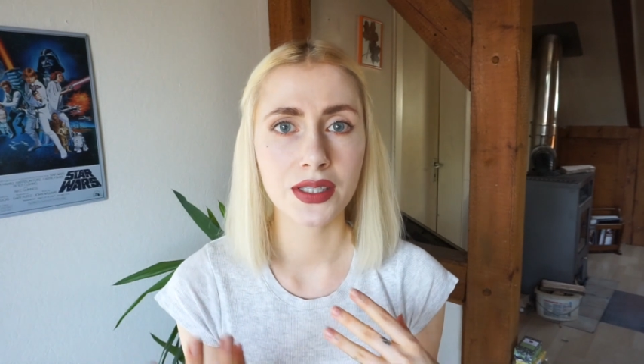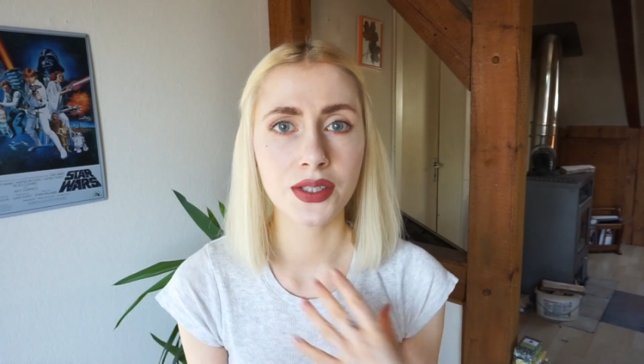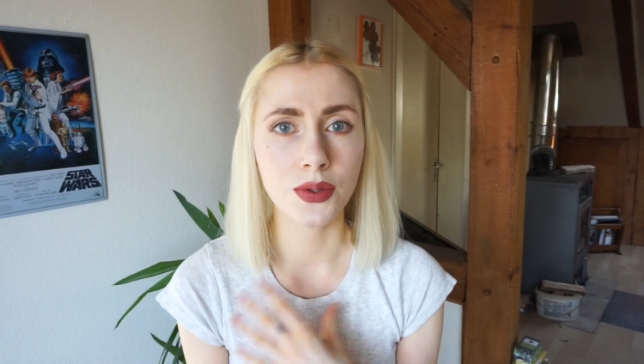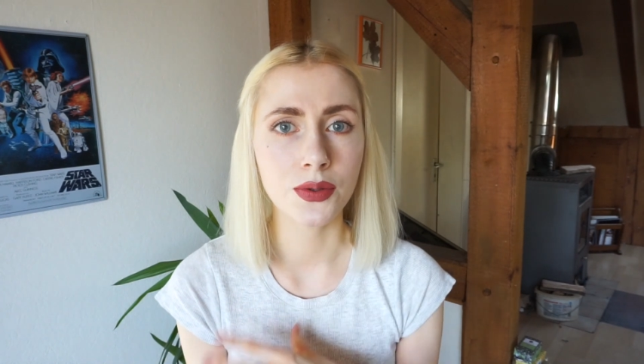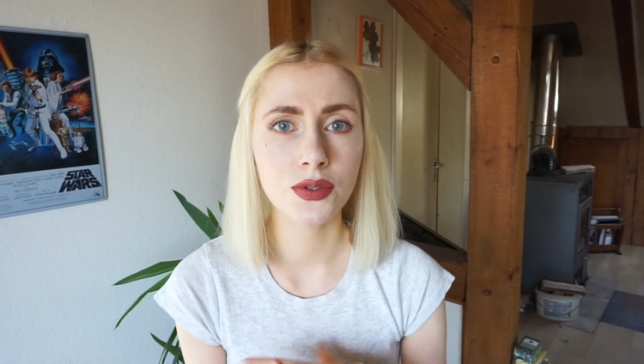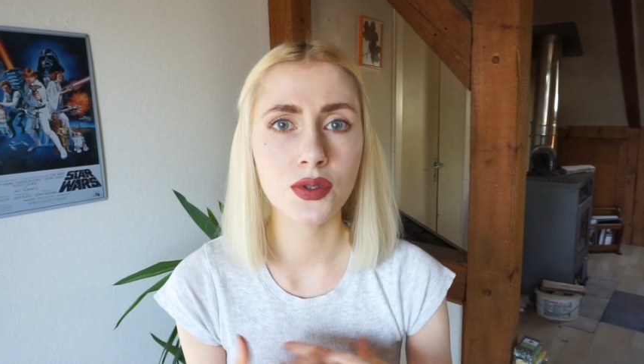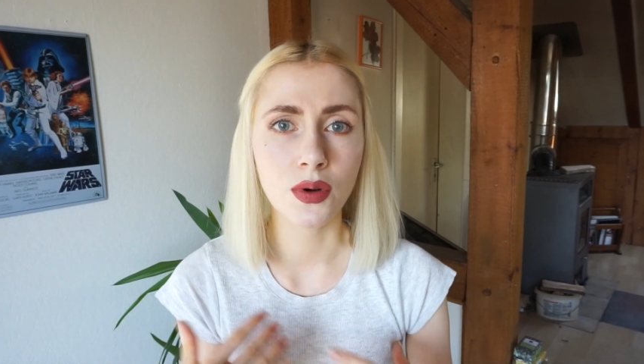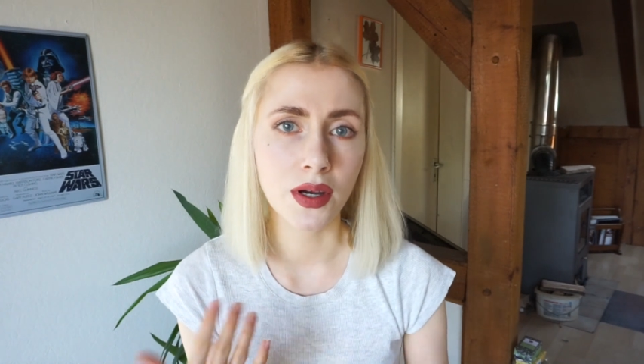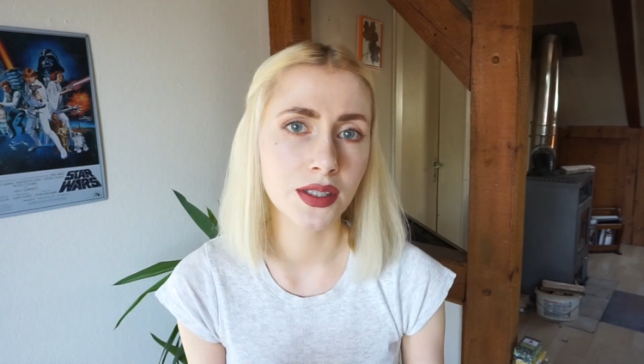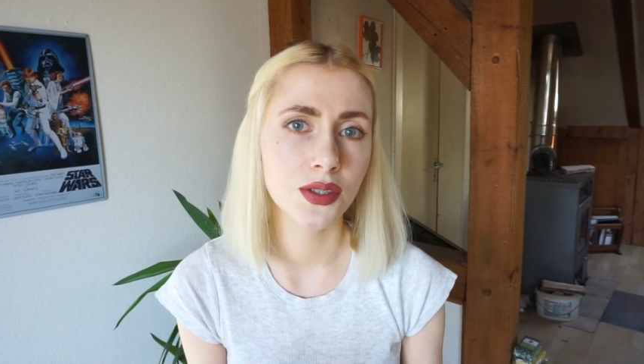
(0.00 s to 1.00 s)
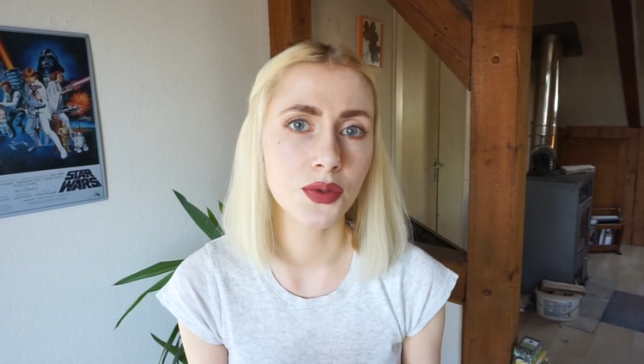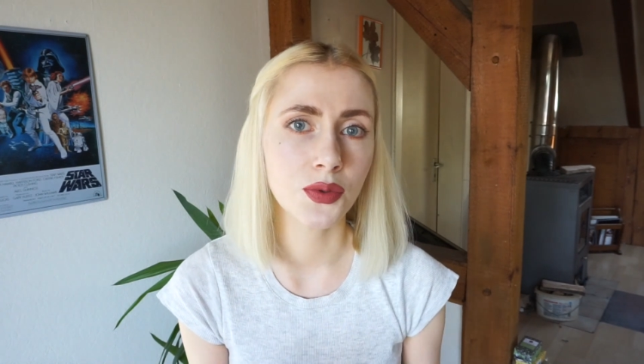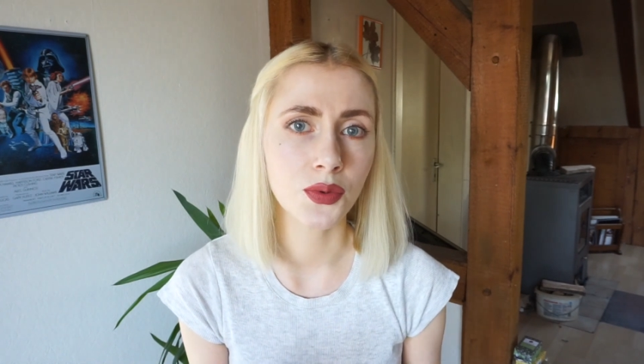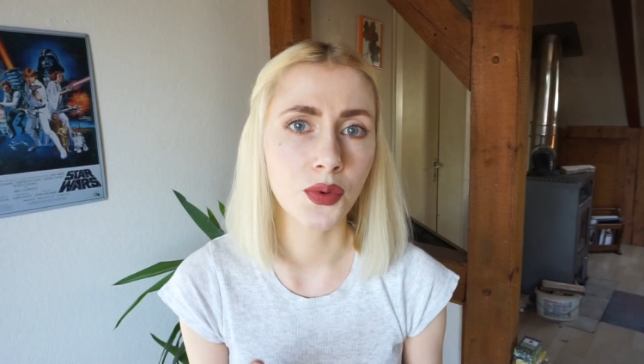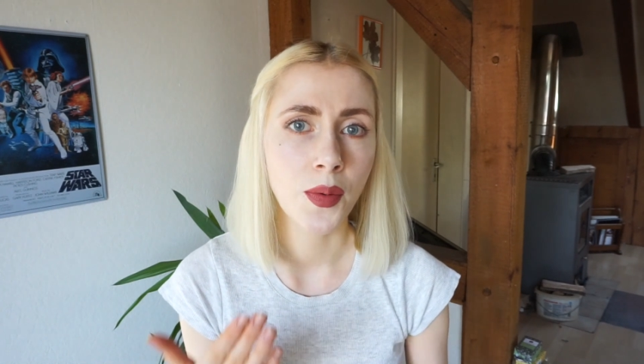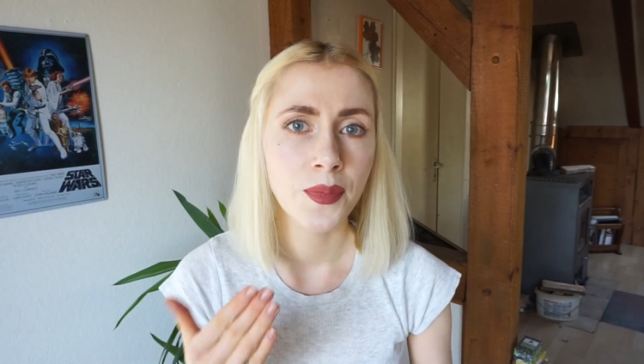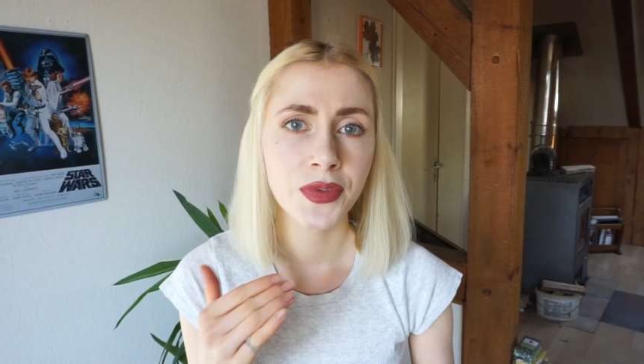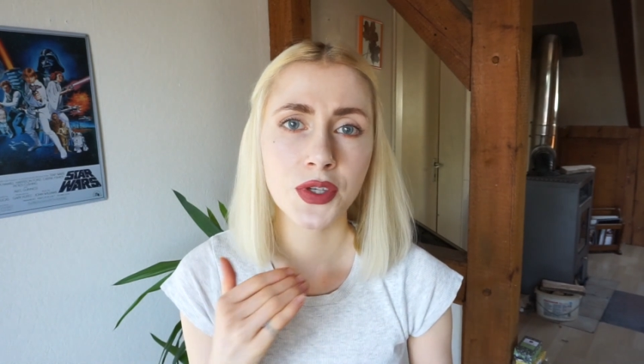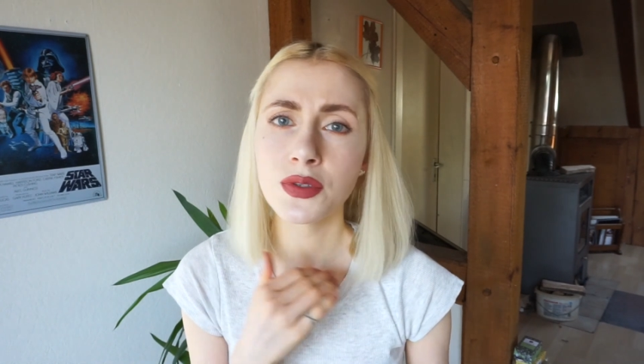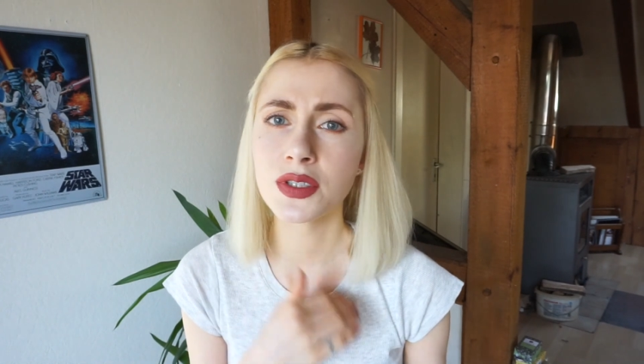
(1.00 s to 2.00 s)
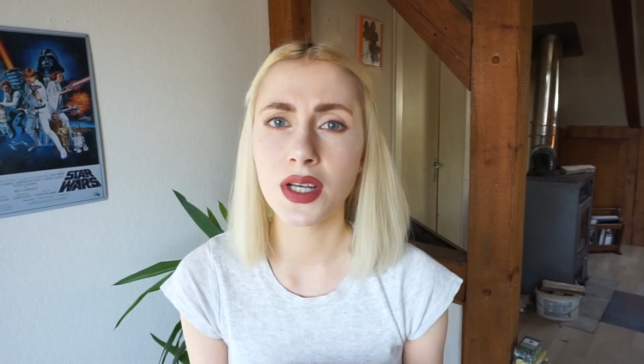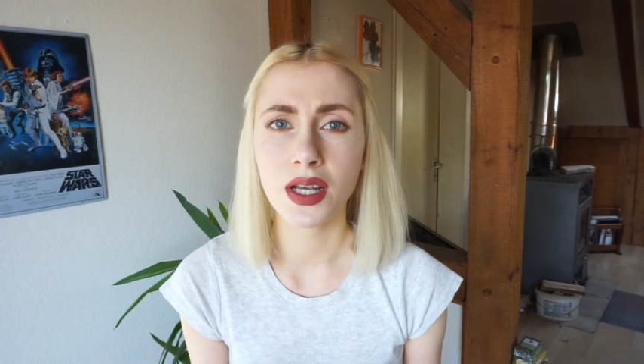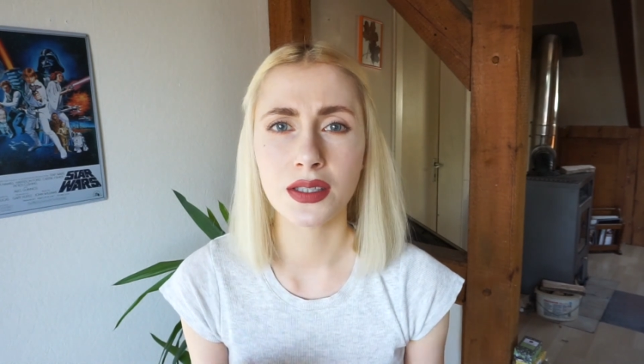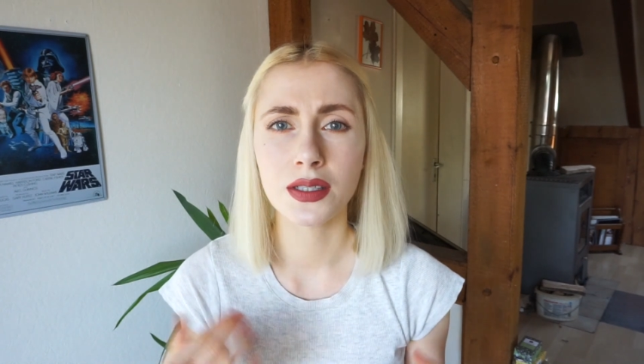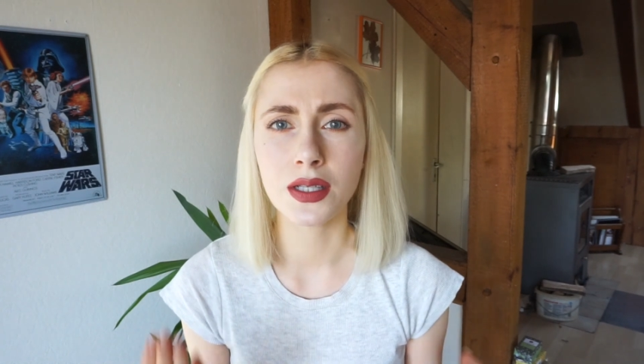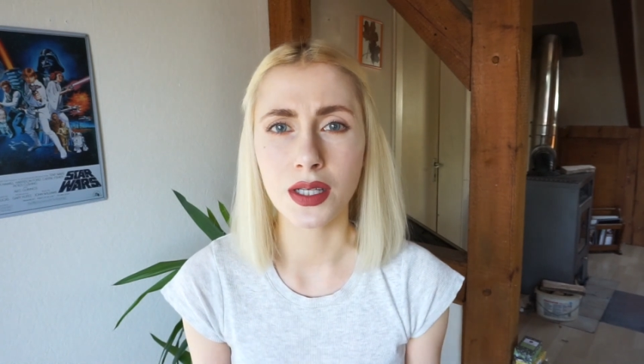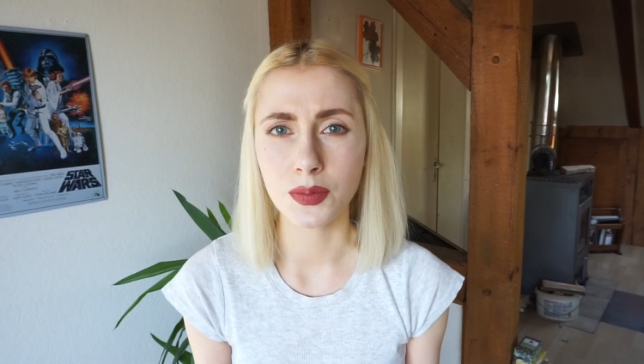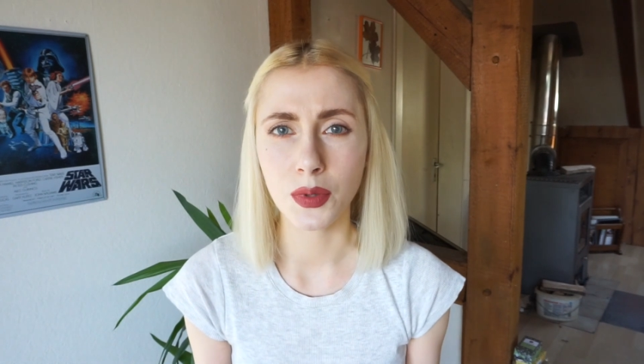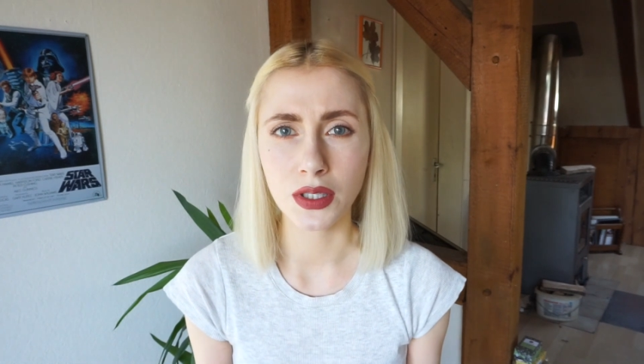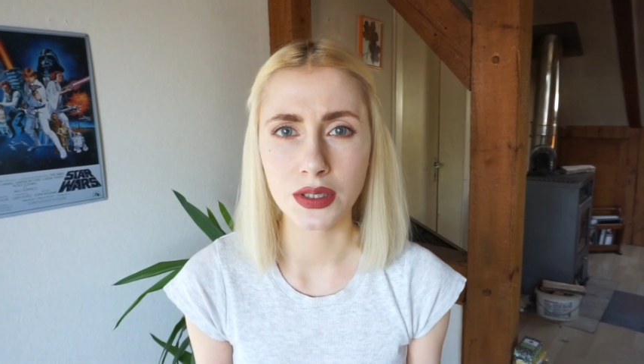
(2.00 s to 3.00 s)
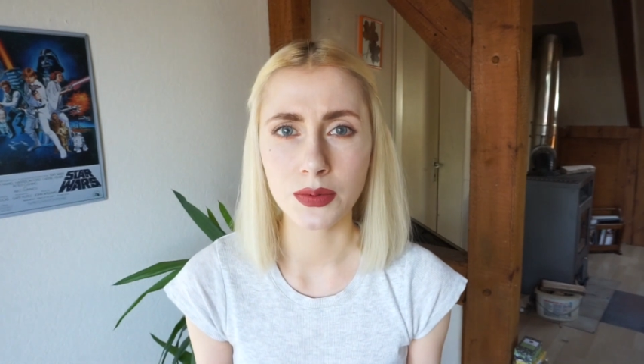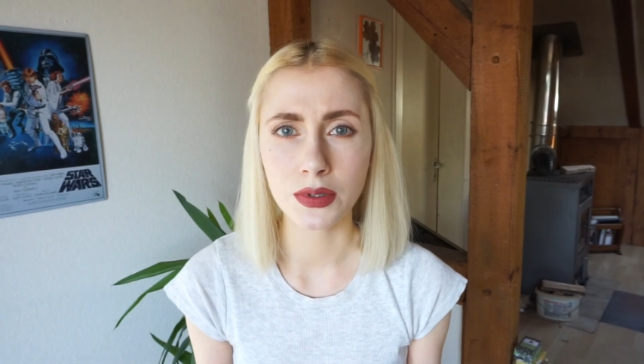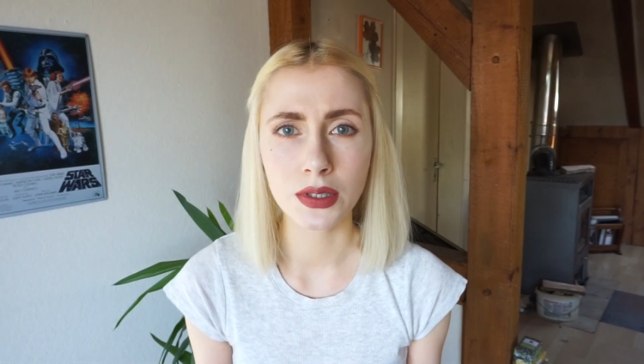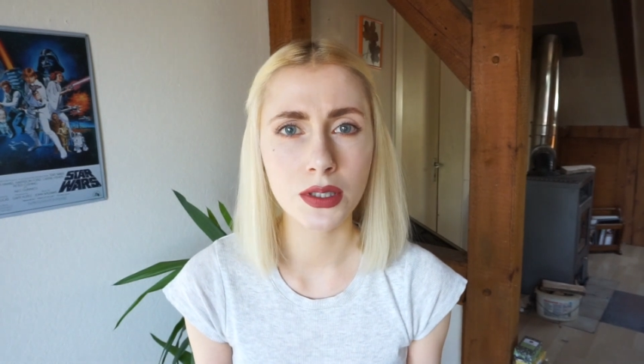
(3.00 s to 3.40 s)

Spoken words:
so try to use it as little as possible.